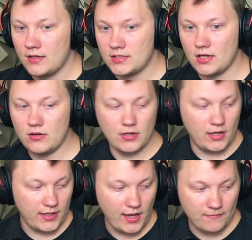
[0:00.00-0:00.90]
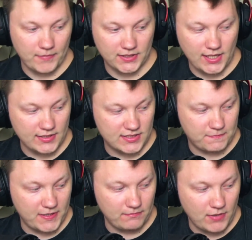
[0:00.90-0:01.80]
So yeah, but that's
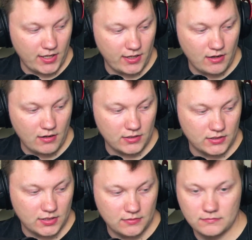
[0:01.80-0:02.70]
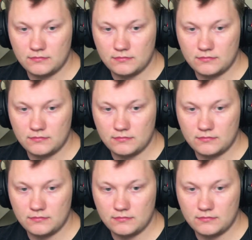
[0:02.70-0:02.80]
been my art.